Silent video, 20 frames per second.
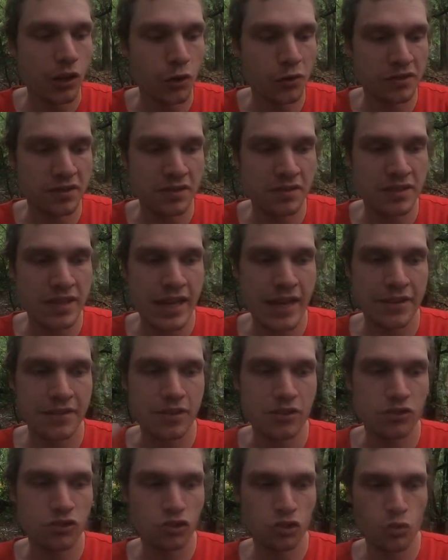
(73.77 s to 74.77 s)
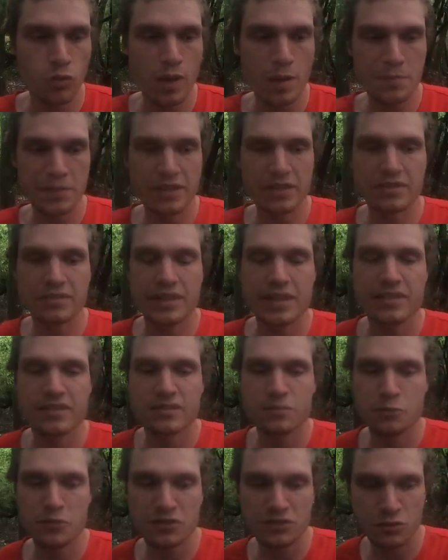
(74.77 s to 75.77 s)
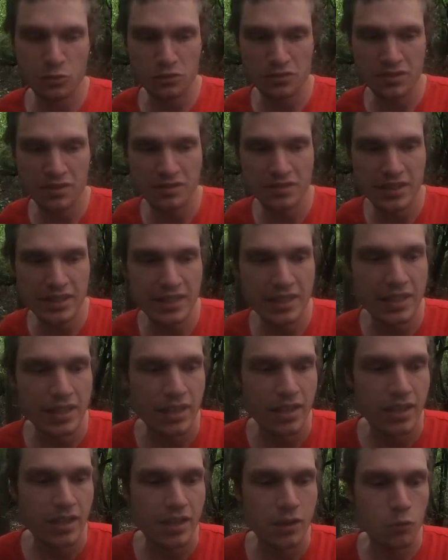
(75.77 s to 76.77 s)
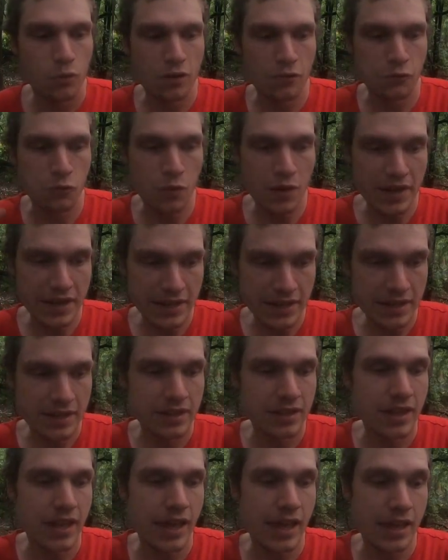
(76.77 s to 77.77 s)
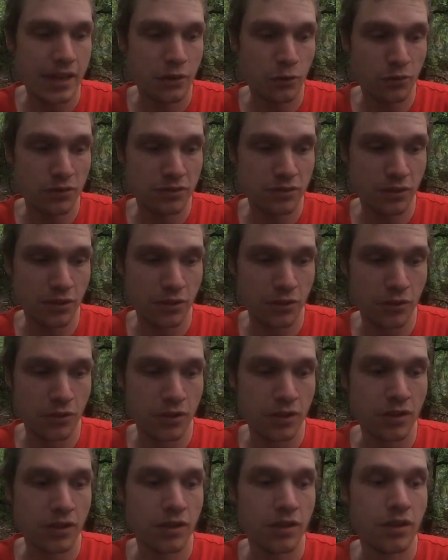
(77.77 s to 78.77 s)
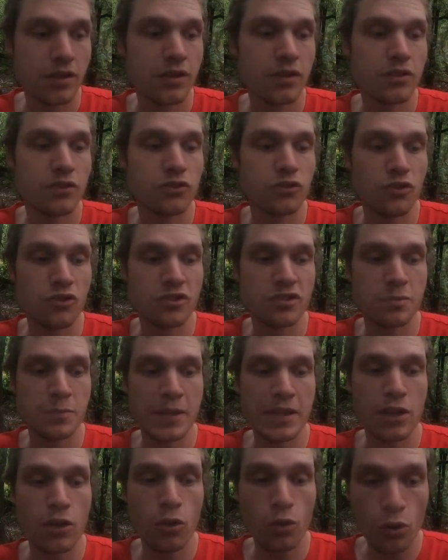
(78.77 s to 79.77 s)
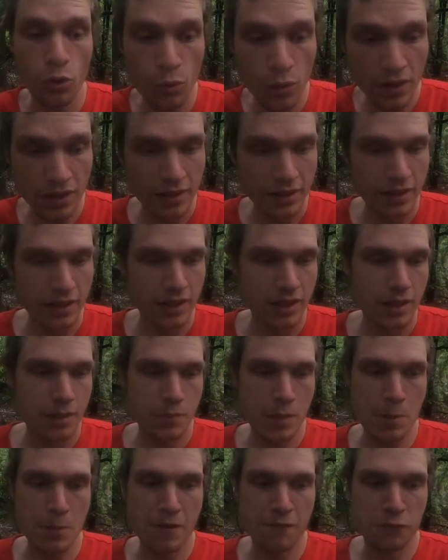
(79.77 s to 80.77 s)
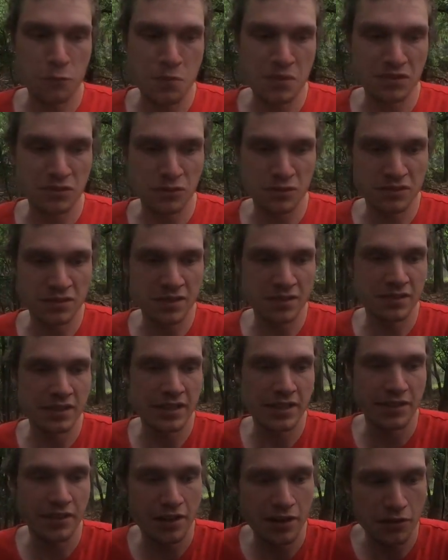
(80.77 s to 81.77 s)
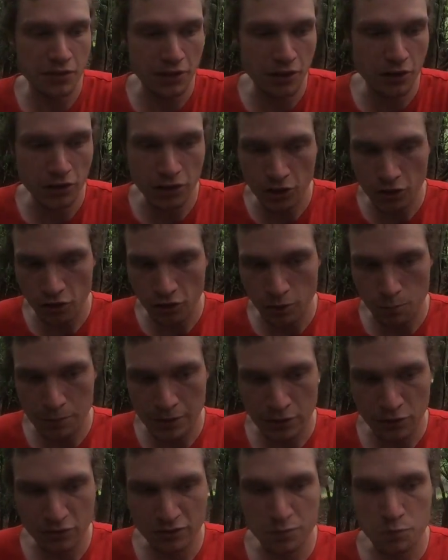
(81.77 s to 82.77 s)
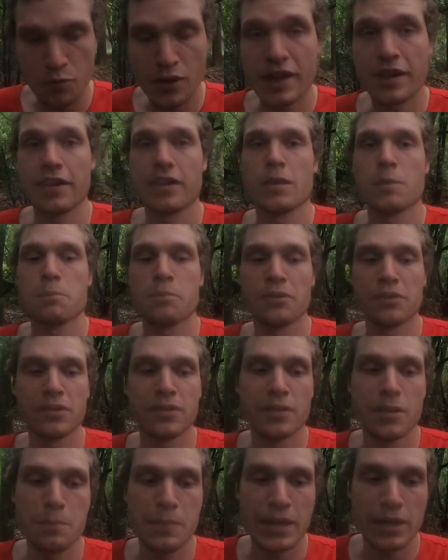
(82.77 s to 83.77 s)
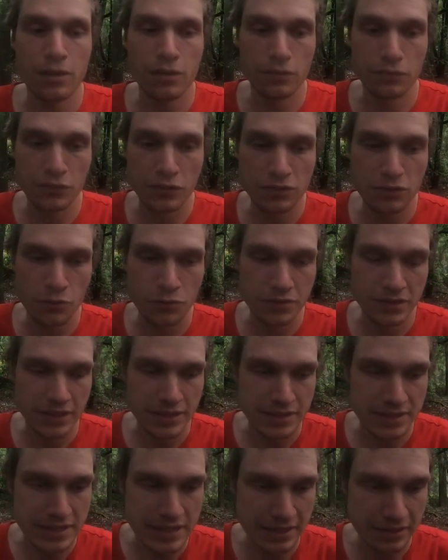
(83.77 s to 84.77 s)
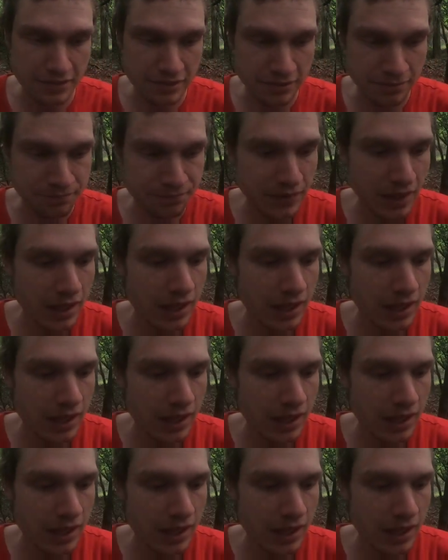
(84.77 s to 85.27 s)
Luton Town 2-1 winners against Bristol City, with Wee and also Dewsby Hall. Meanwhile, for Bristol City, they only got a goal because Bradley put it in the back of his own net.